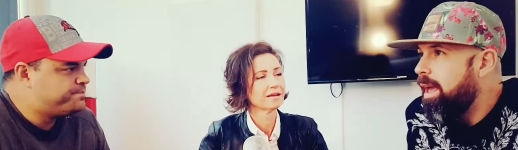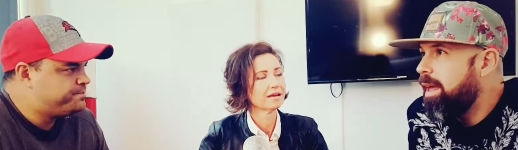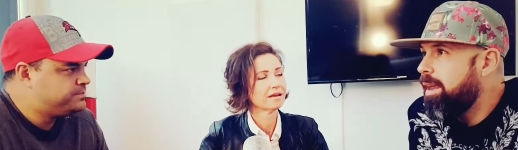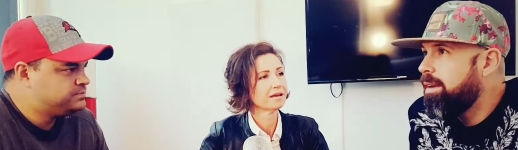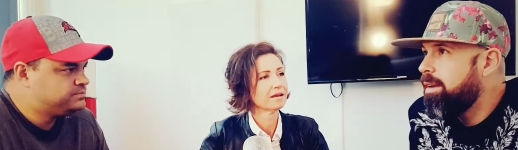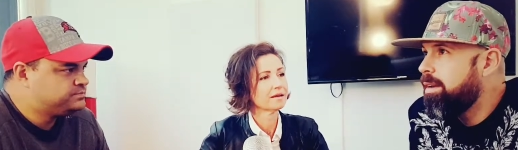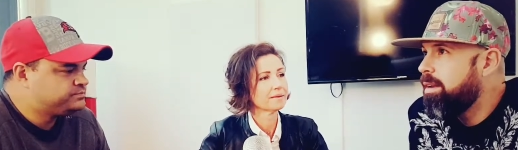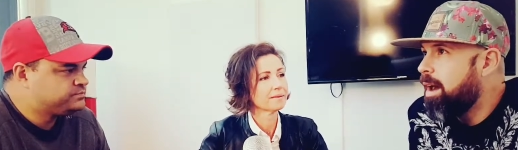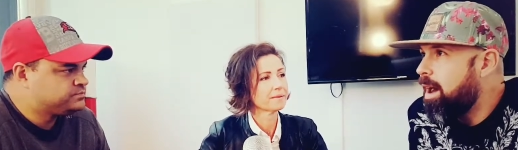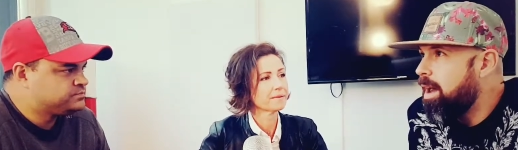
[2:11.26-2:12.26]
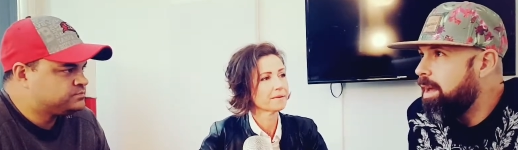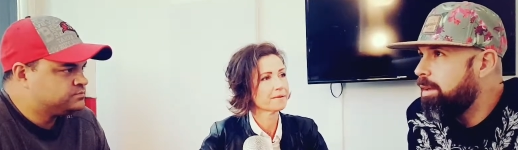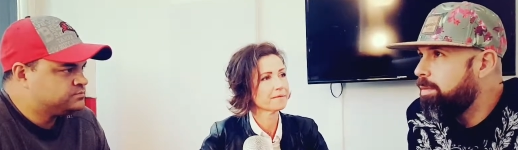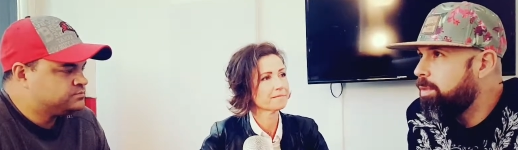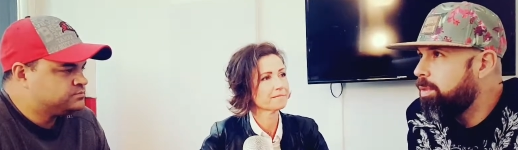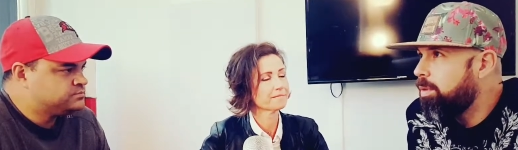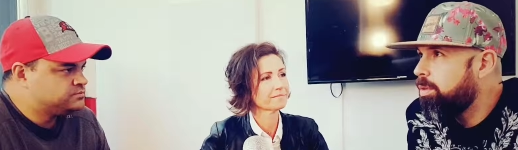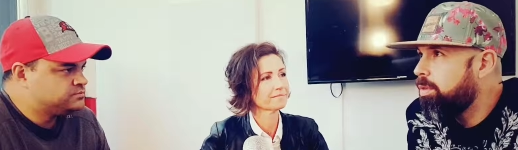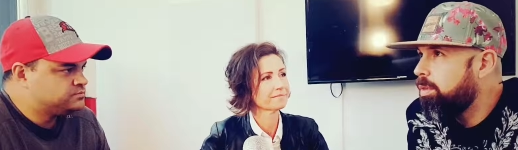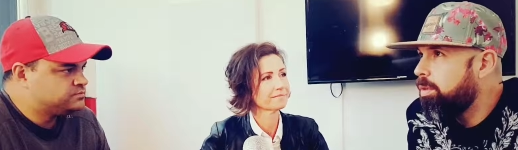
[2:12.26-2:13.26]
Speaker 1: And I, for
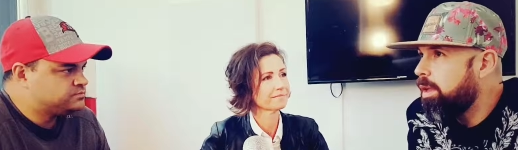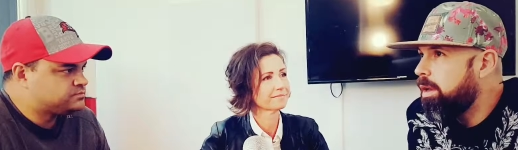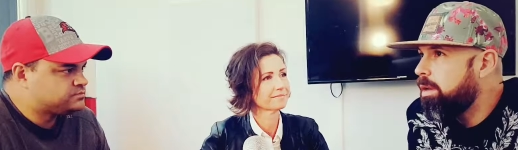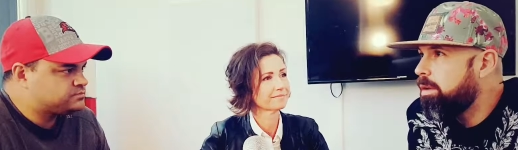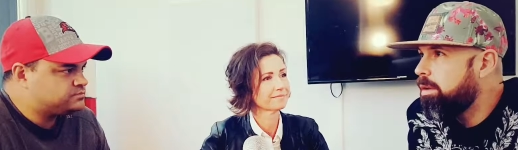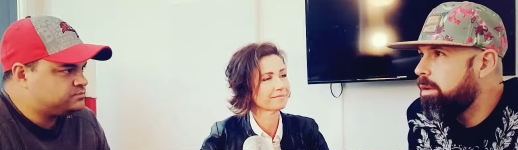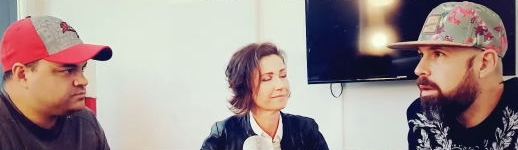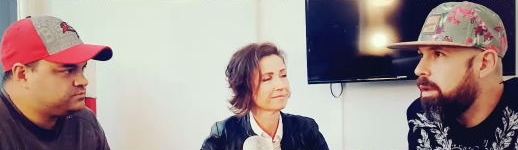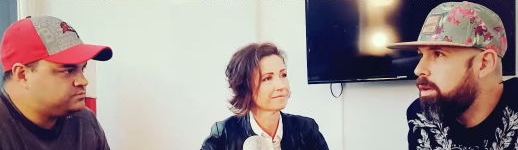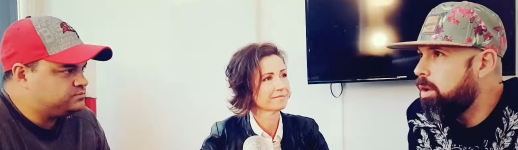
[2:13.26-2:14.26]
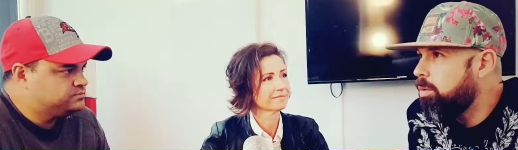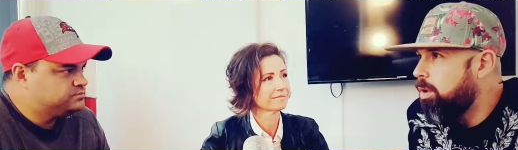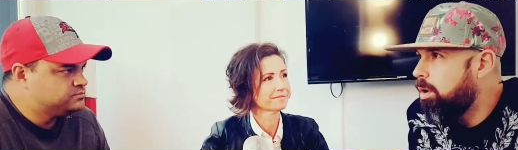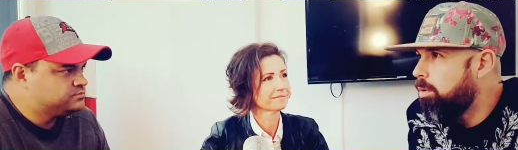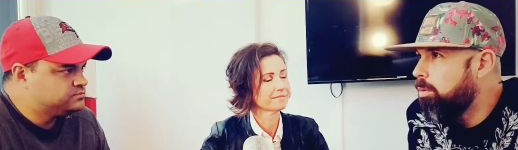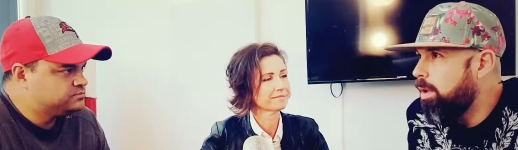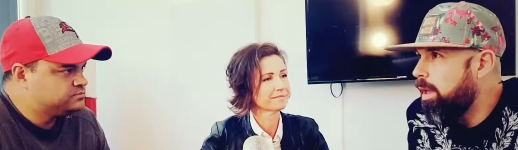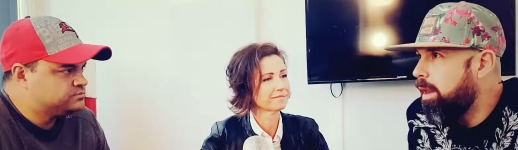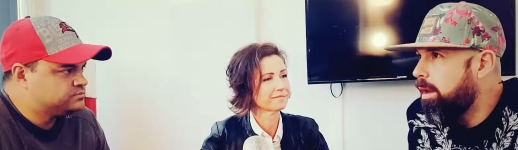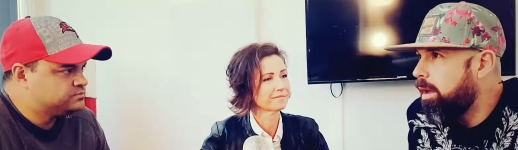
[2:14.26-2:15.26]
those that uh, don't know,
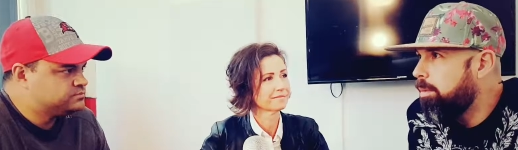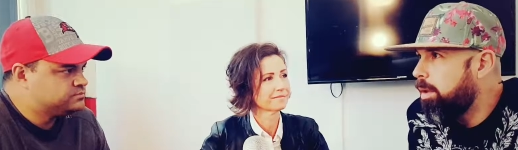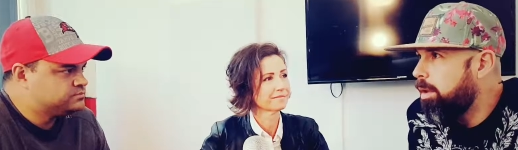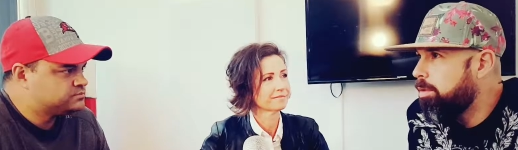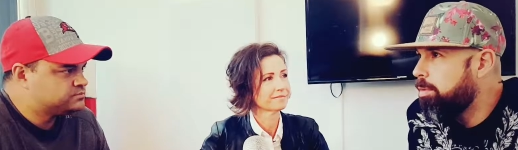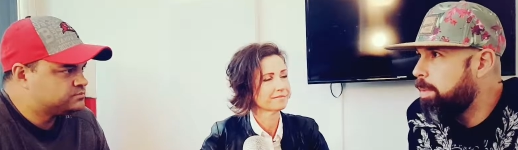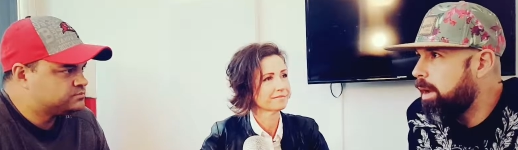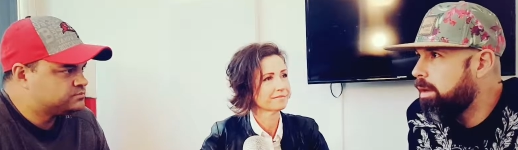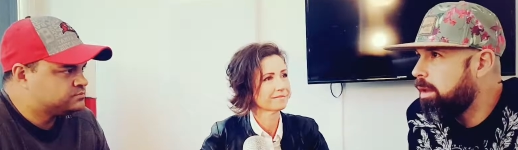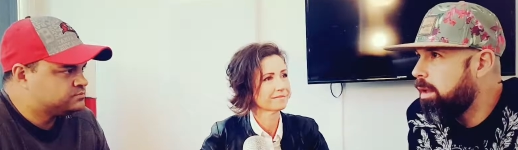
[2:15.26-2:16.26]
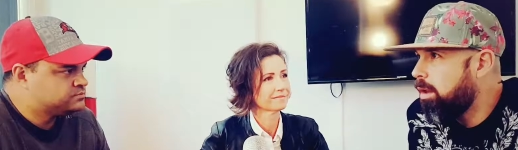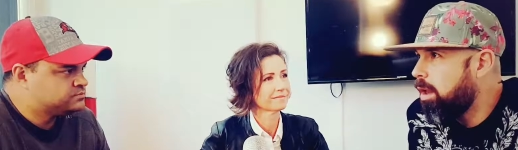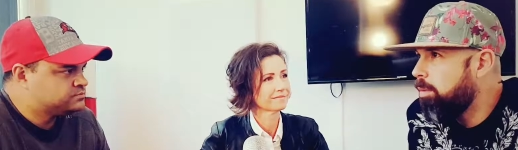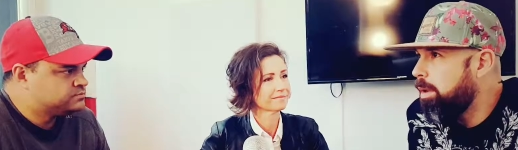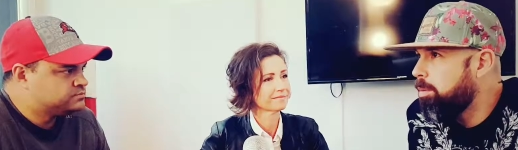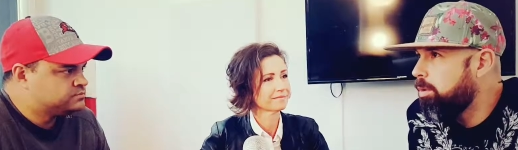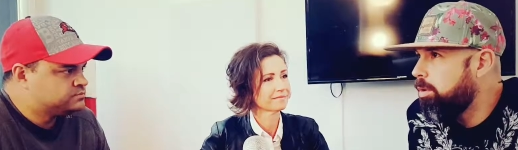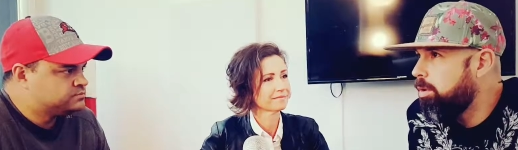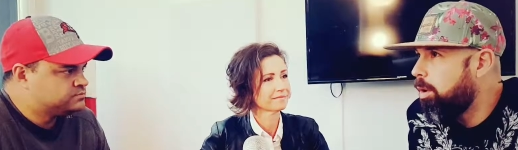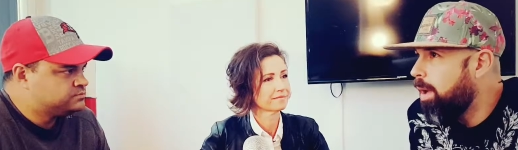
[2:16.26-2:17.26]
and I, I suspect a, a, lot of people do
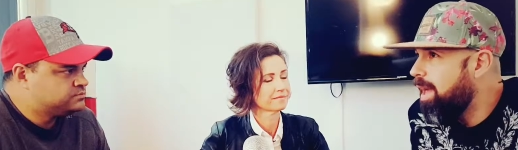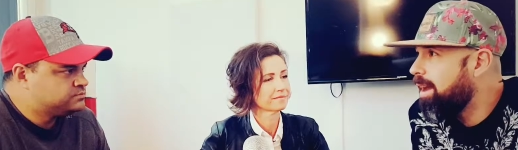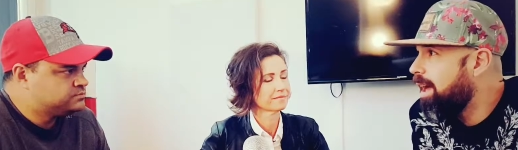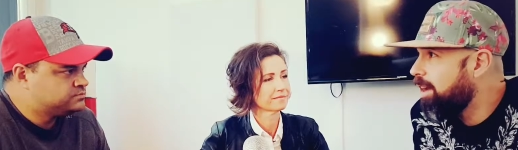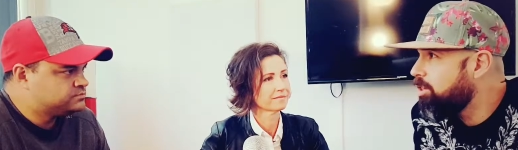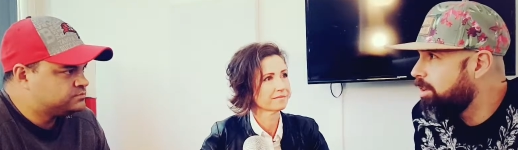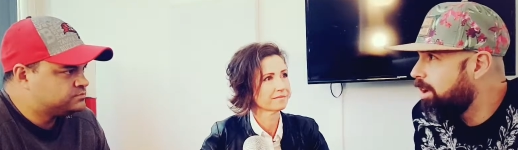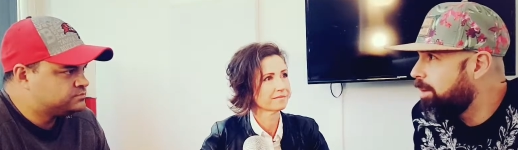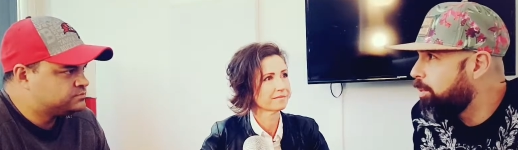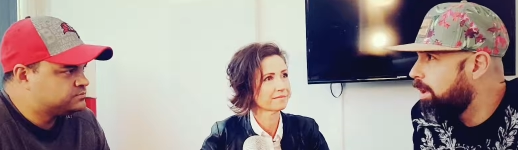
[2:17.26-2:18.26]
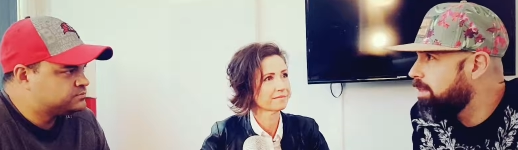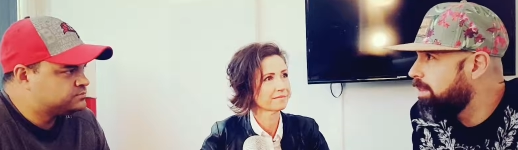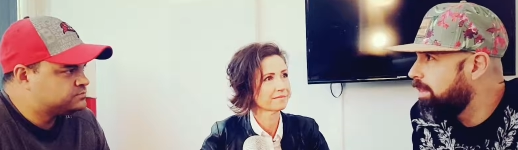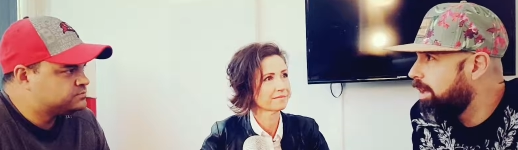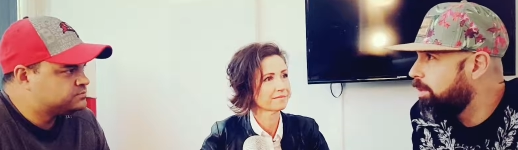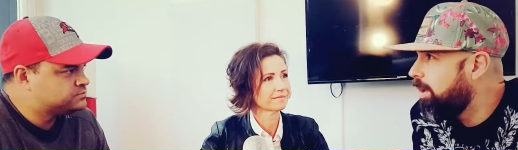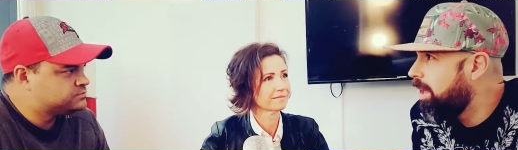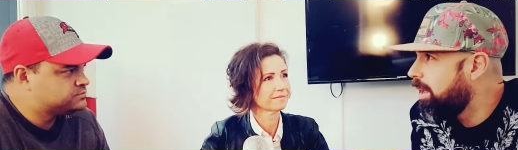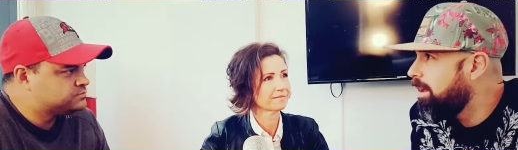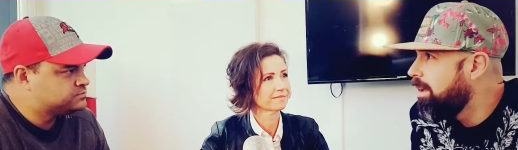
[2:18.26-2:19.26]
know, and I actually got present the other
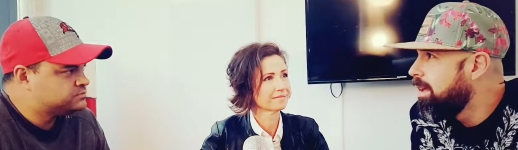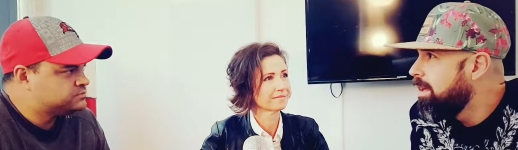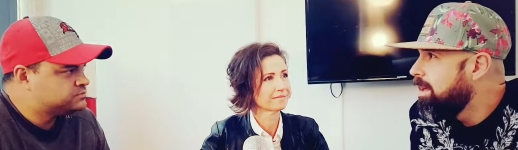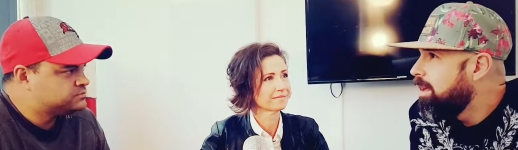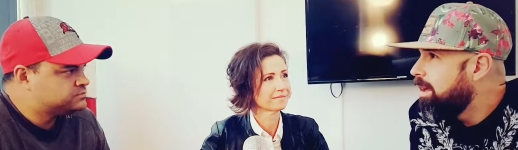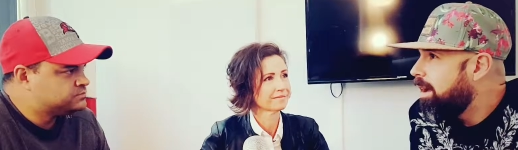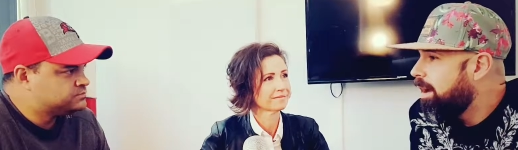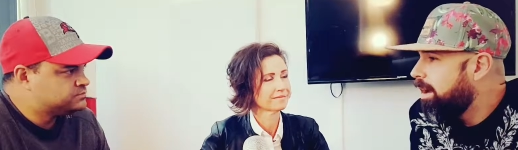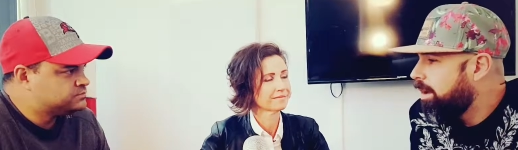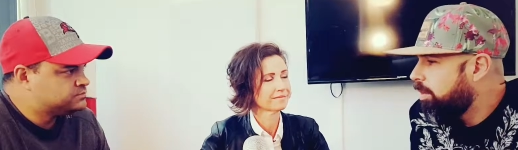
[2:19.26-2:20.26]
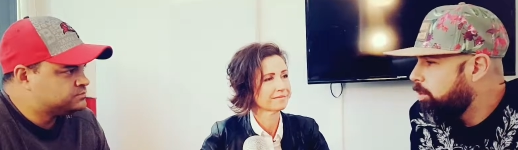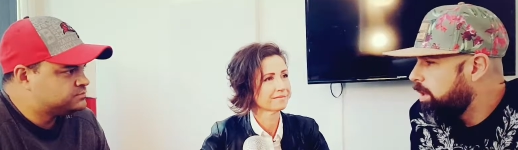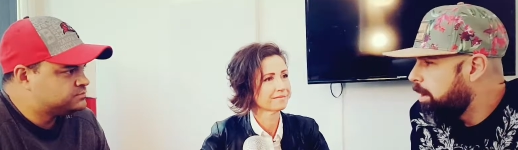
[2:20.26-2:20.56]
day because uh, we did a